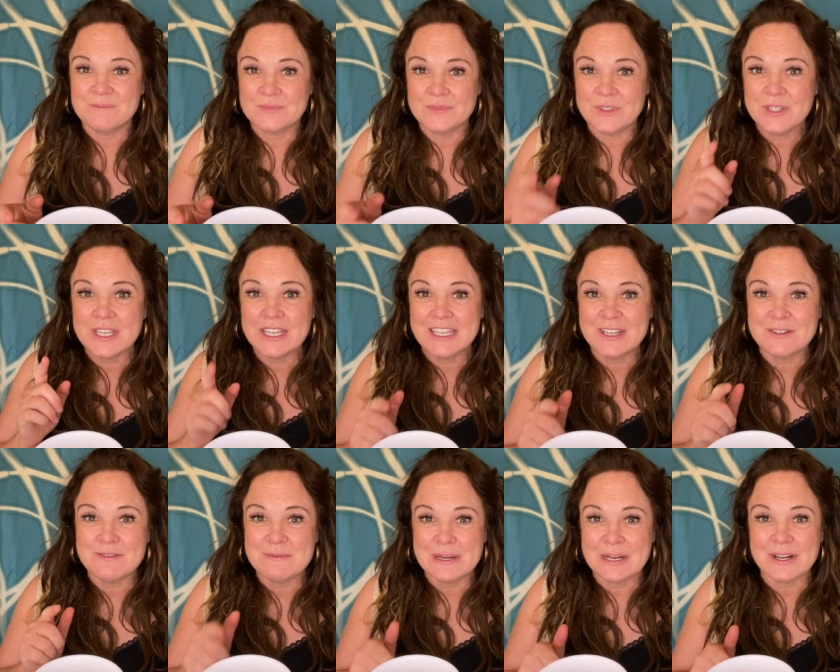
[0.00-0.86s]
looking in
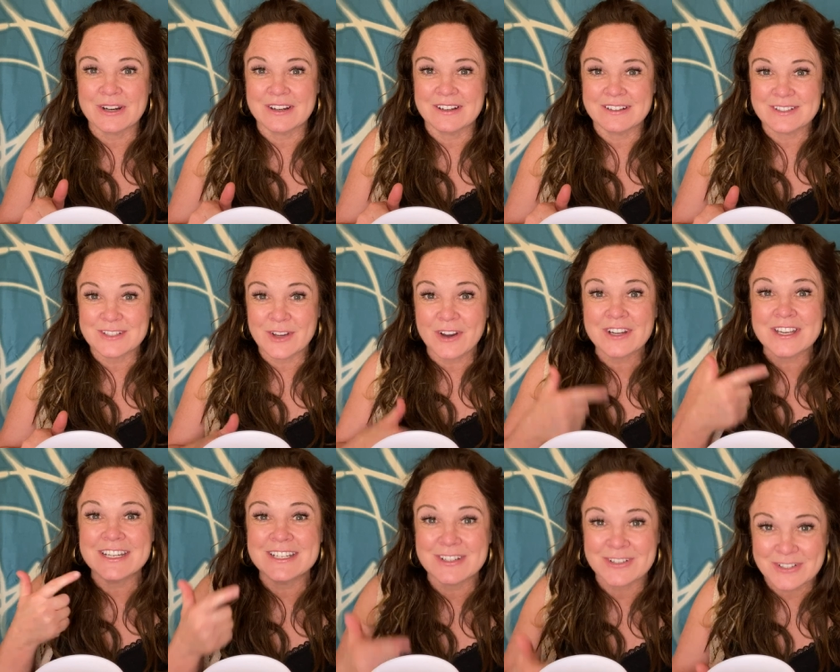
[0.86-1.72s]
a mirror,
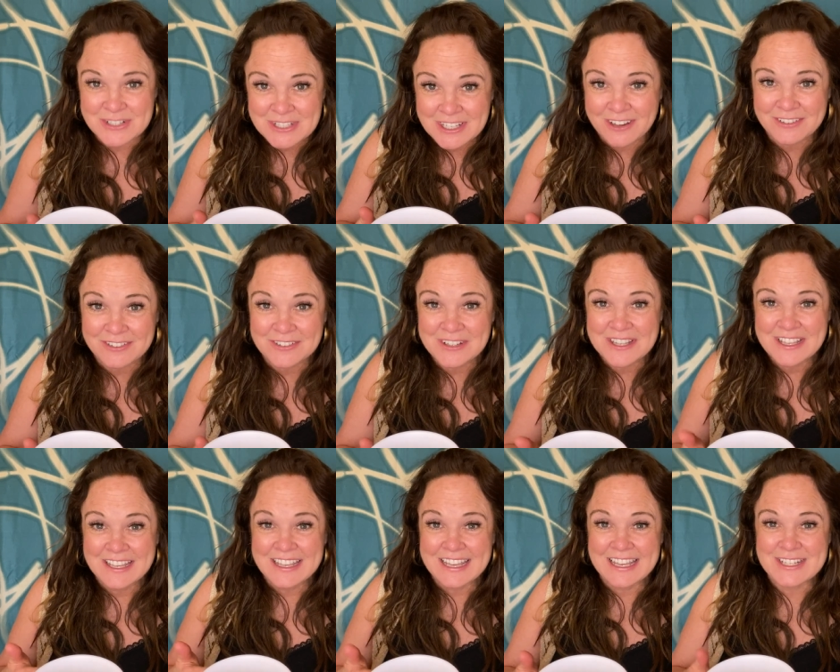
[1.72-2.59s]
talking to yourself
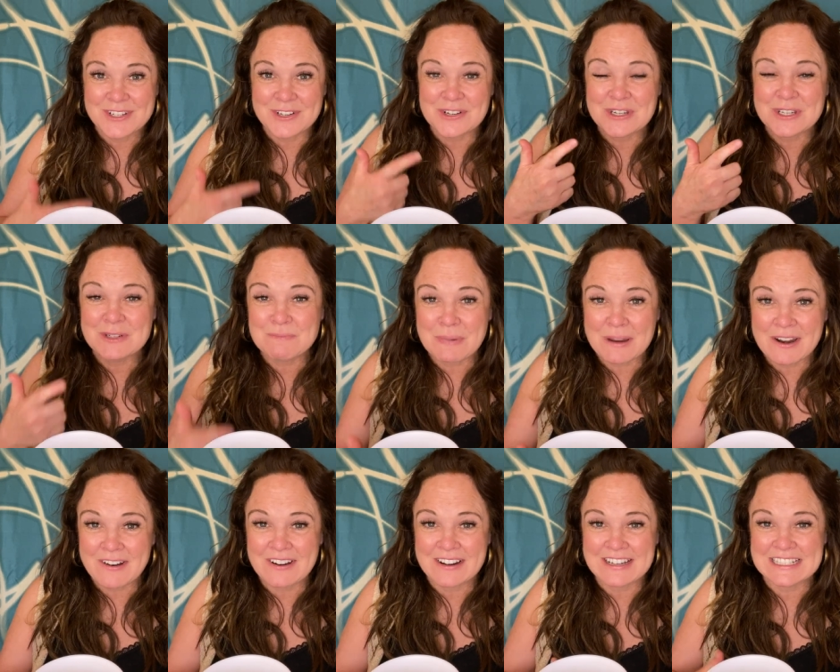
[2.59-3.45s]
as your good
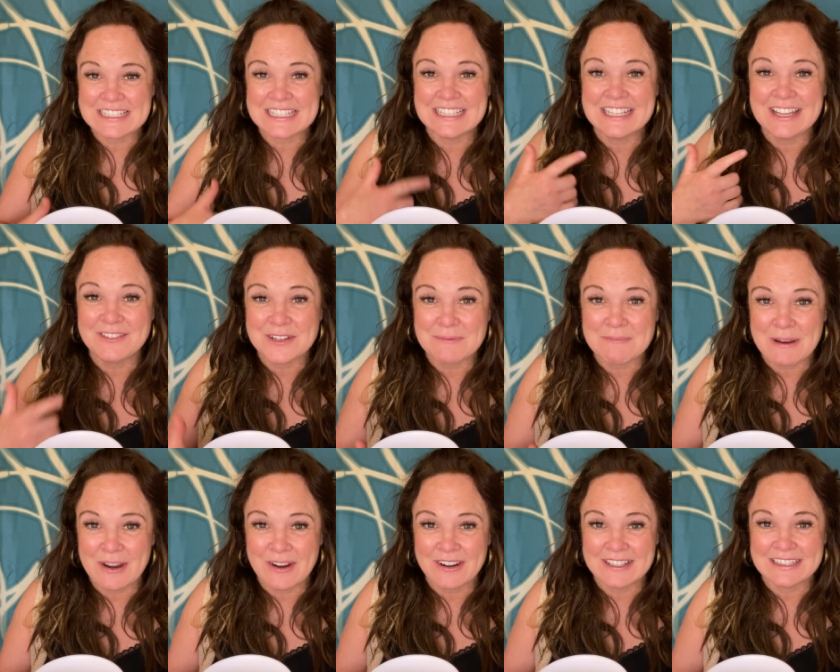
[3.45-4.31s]
parent, as a loving
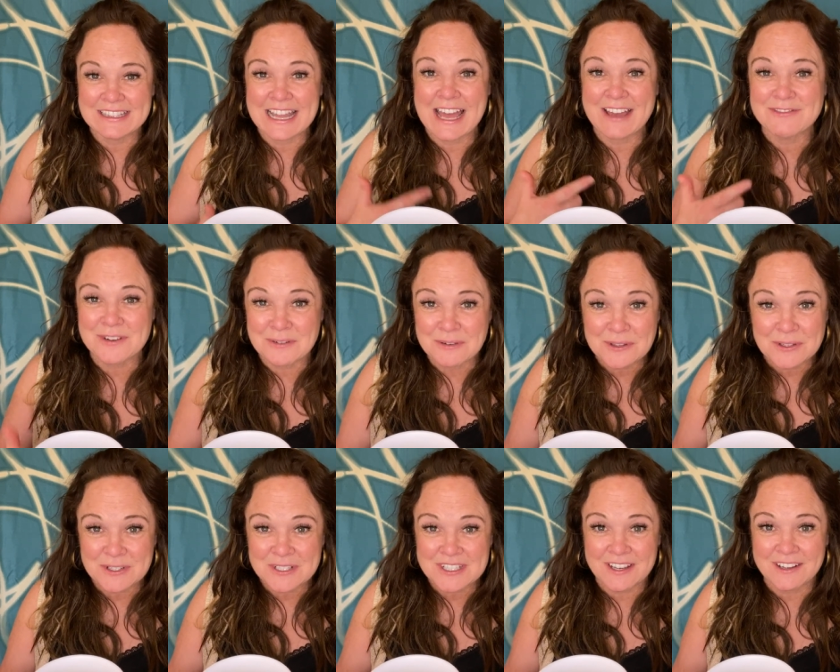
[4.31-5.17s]
parent, laughing with
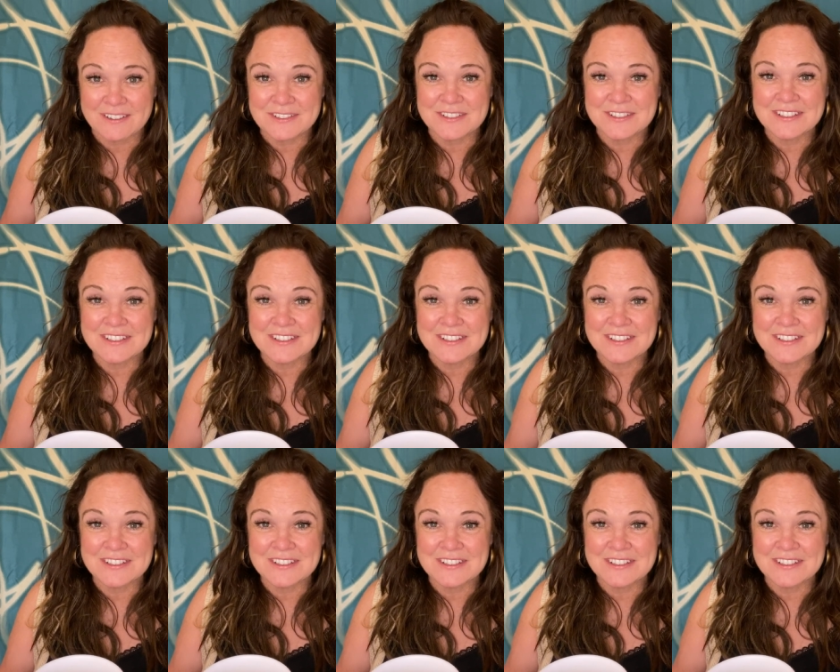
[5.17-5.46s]
yourself.